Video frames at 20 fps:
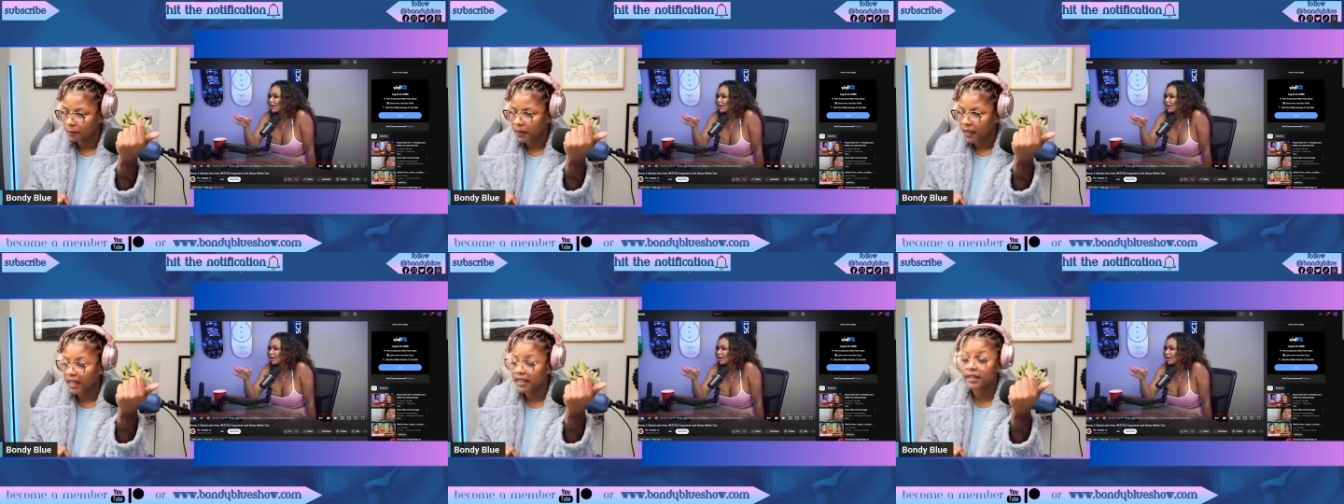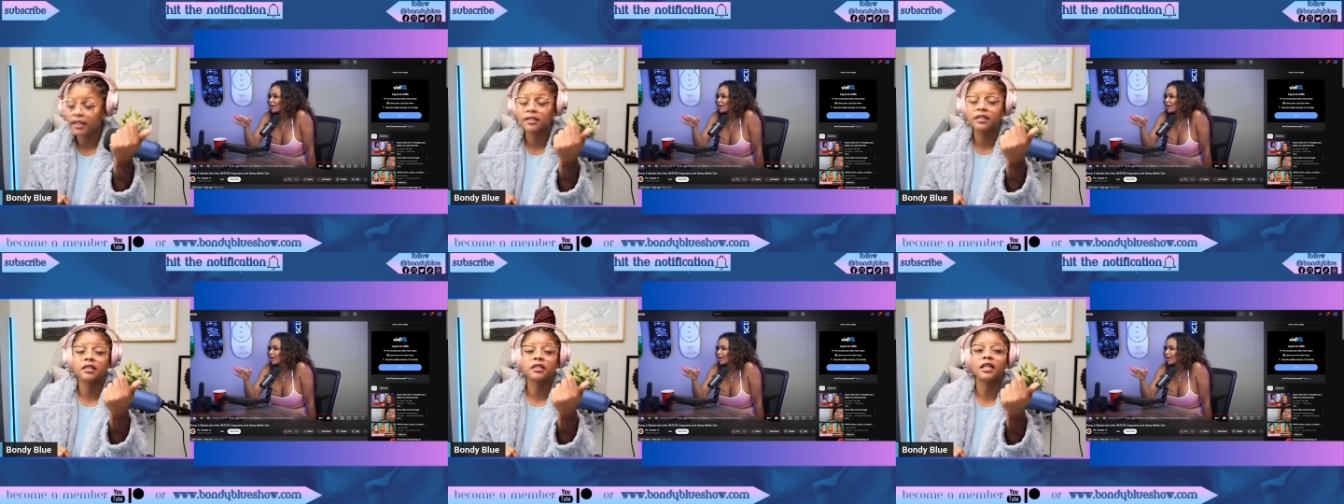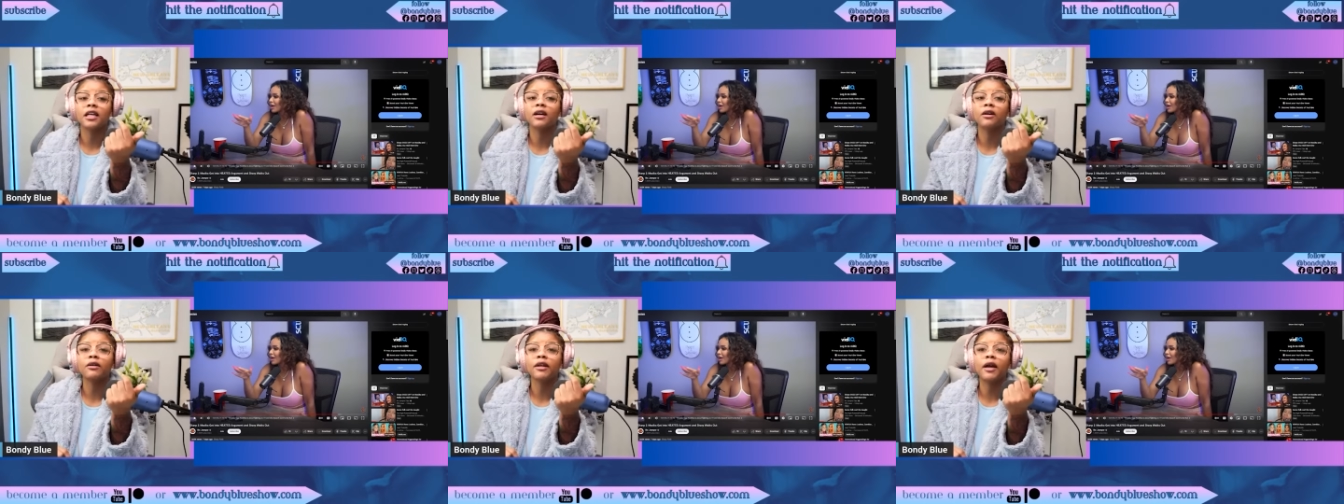And then to
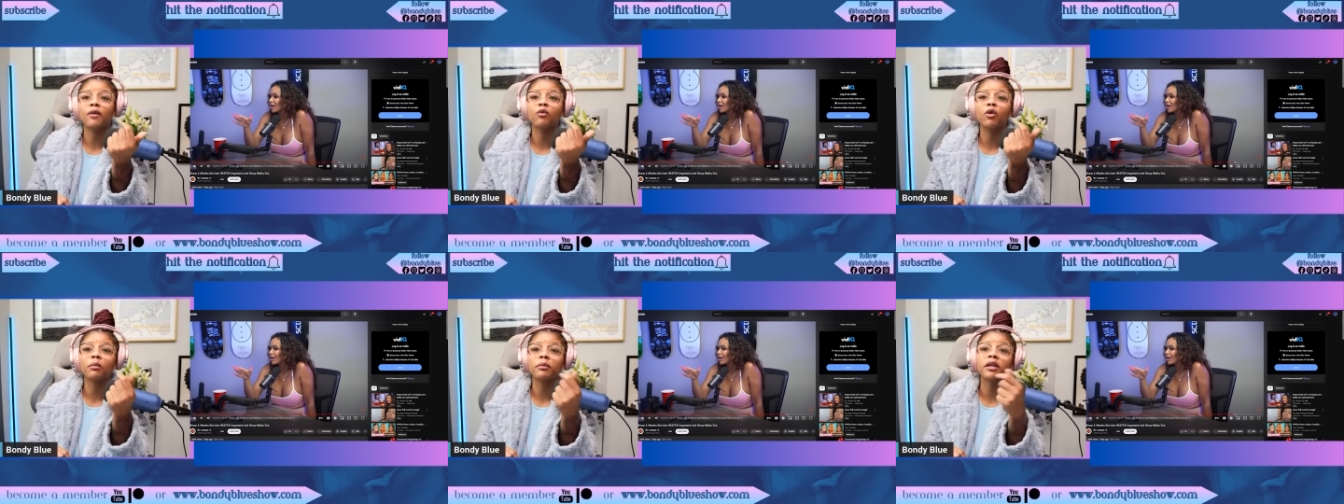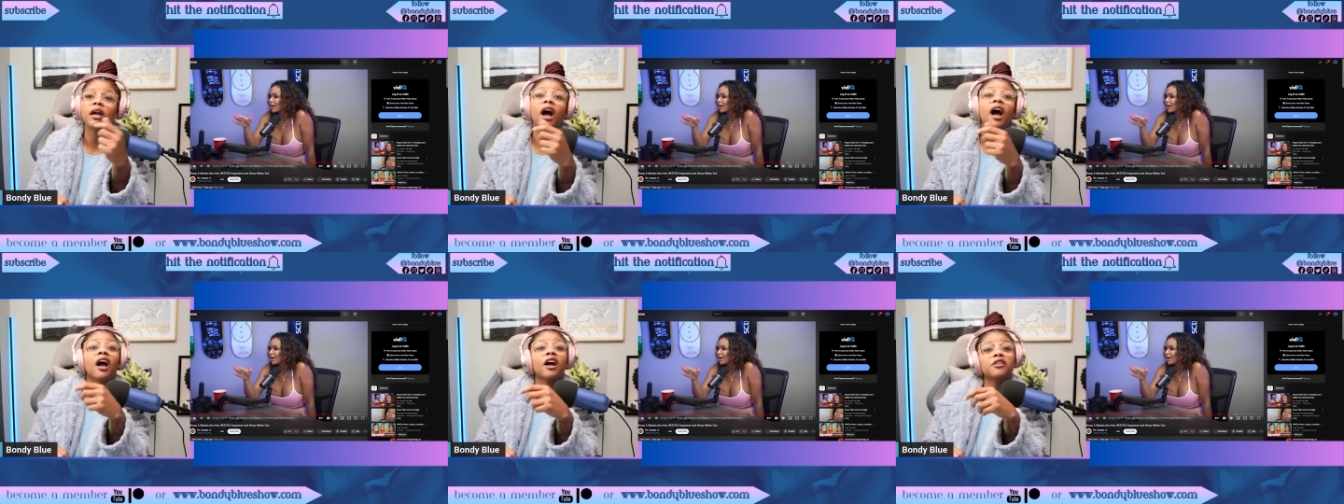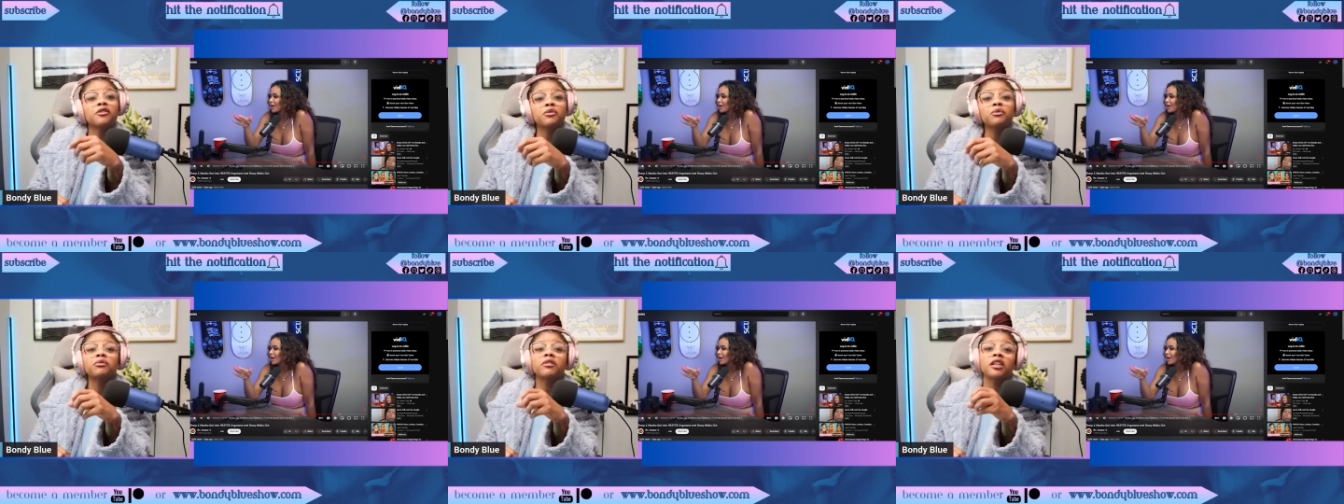tell that woman, ah,
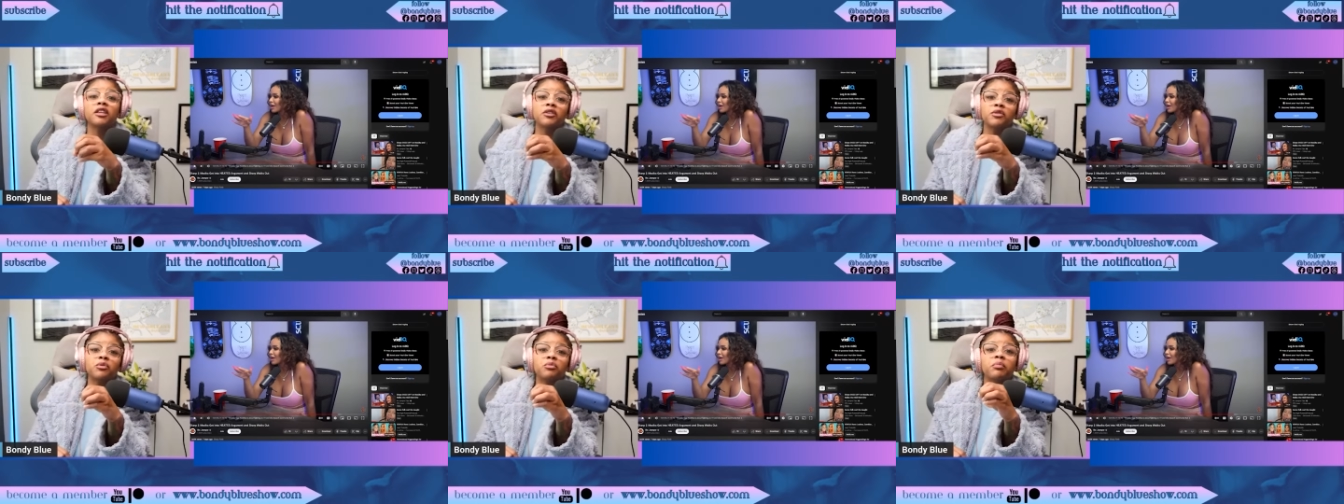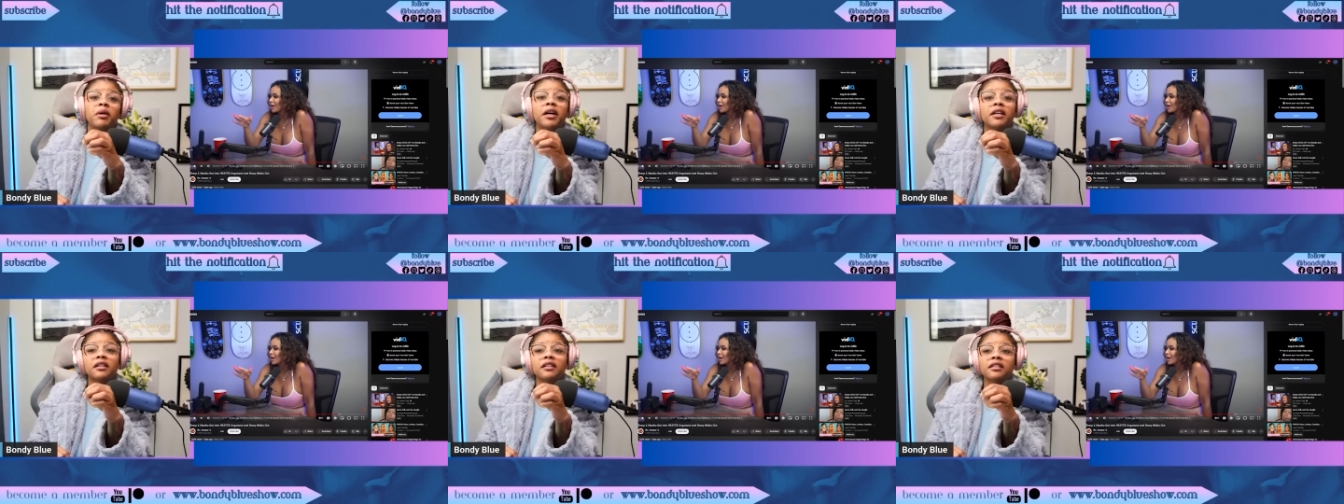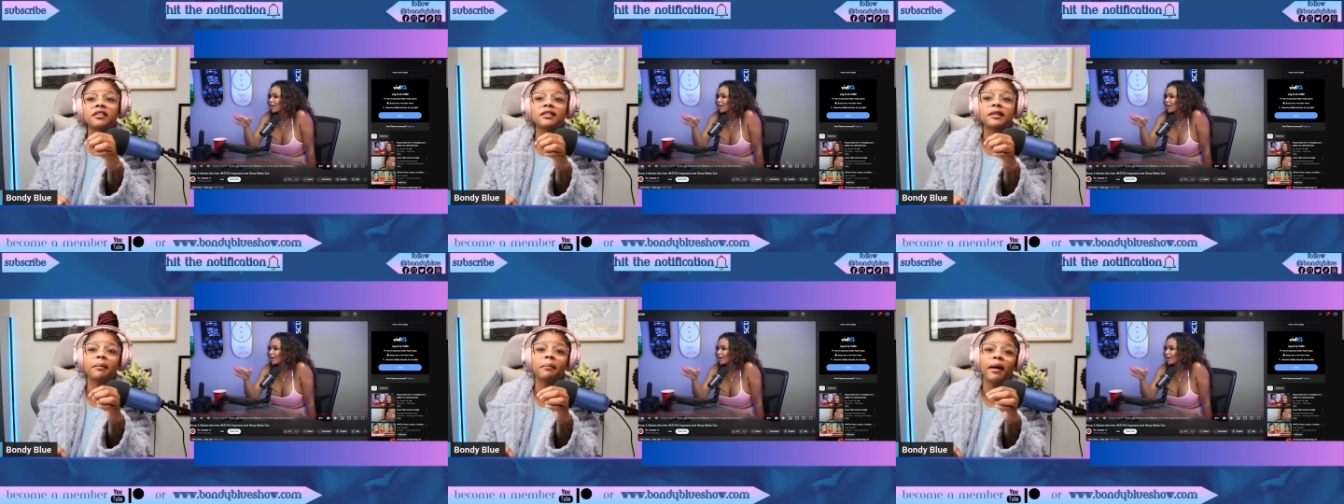you think you better than
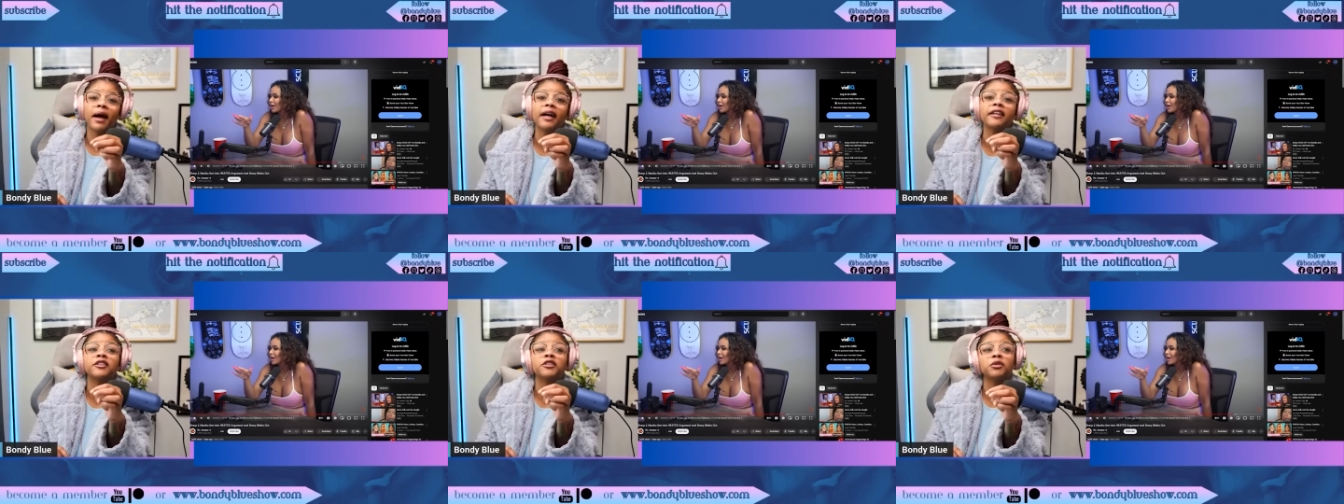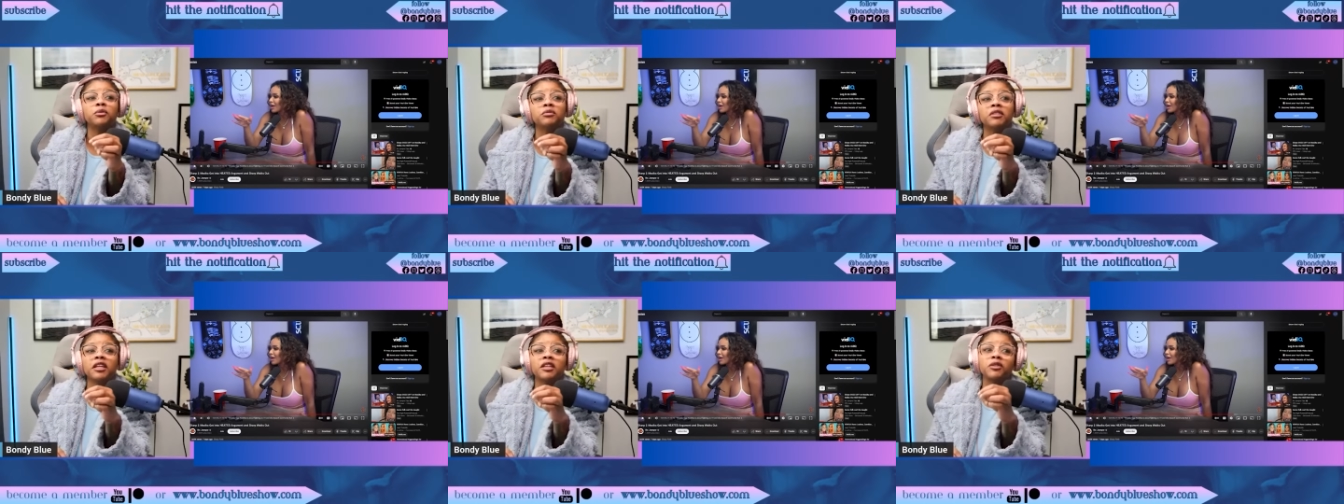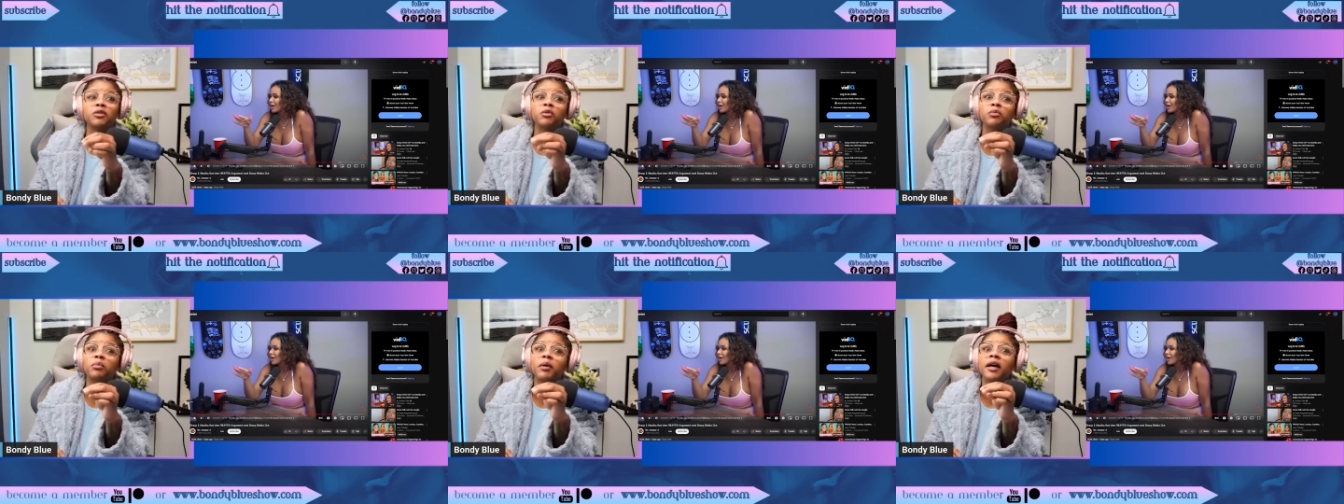somebody. You think
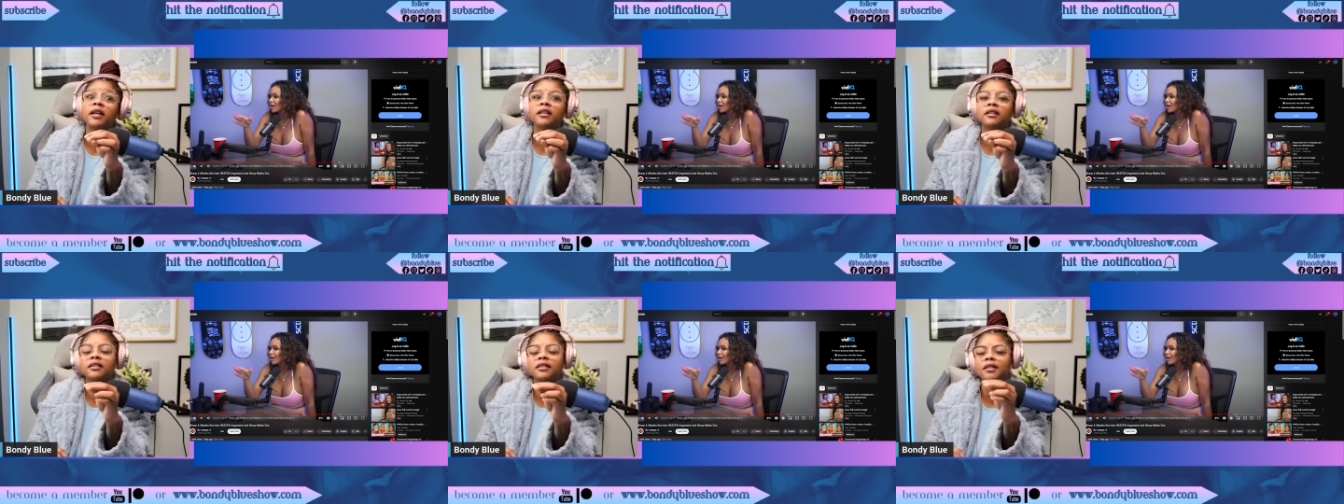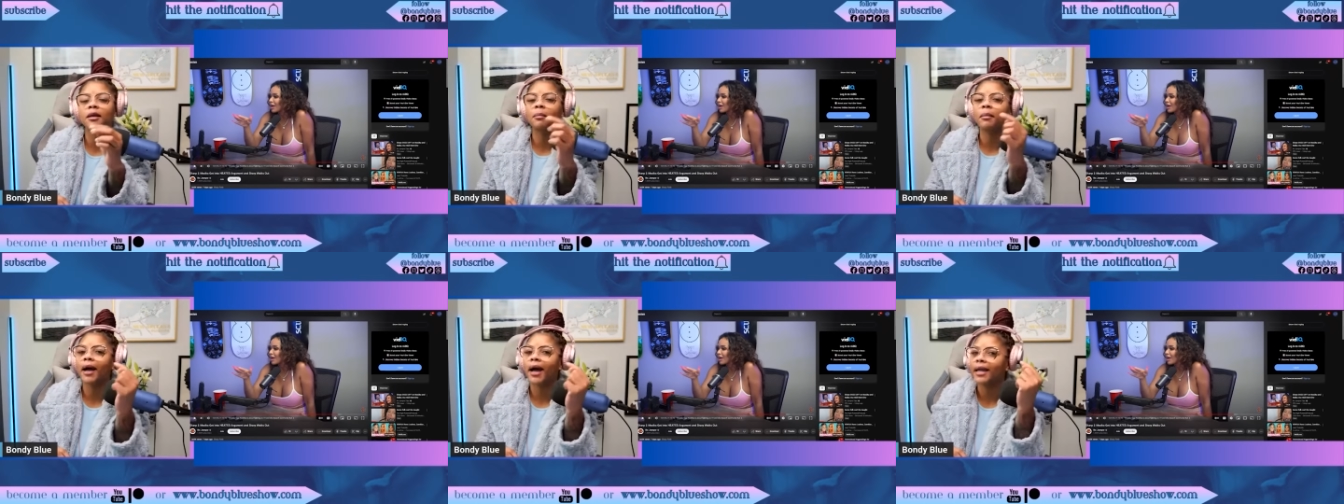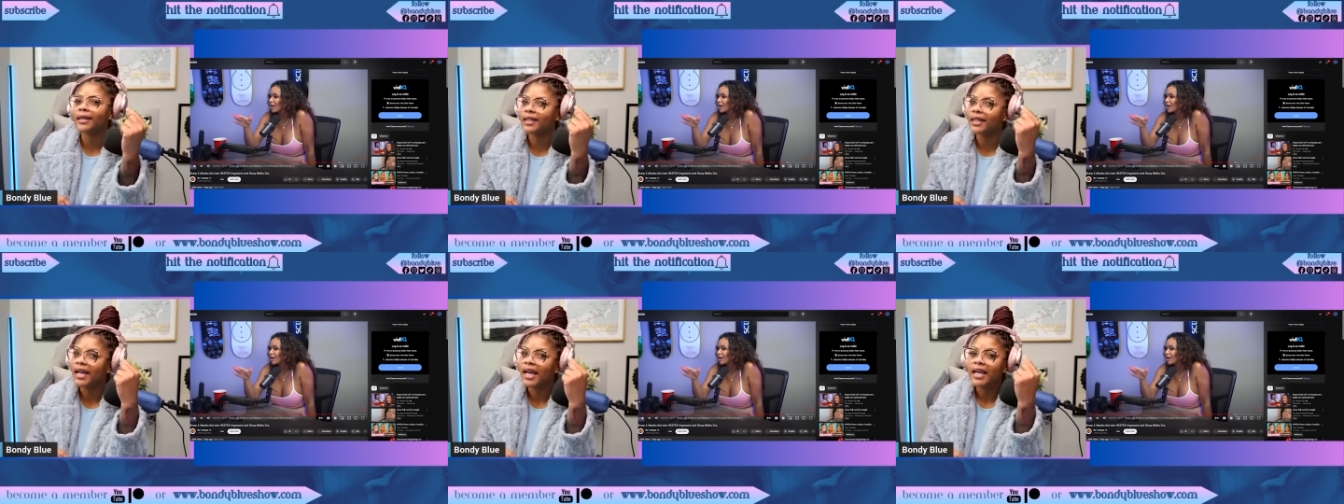you better than
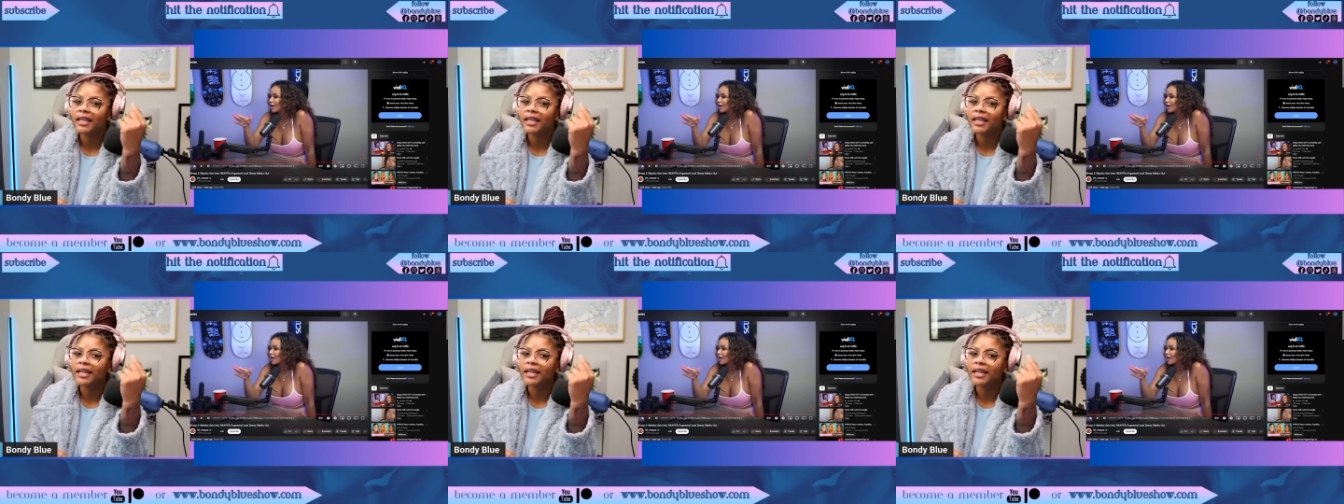somebody.